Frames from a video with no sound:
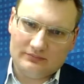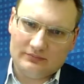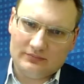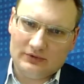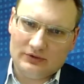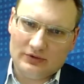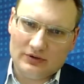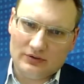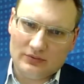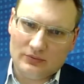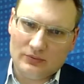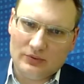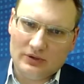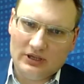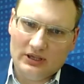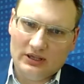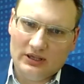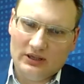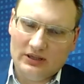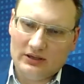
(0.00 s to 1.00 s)
You know,
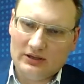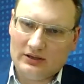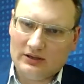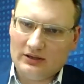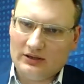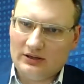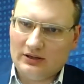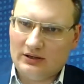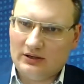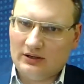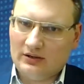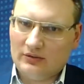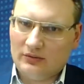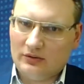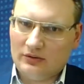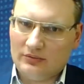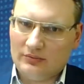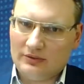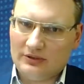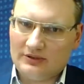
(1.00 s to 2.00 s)
we
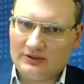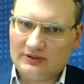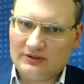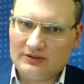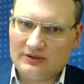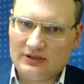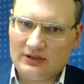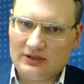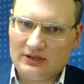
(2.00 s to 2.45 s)
always,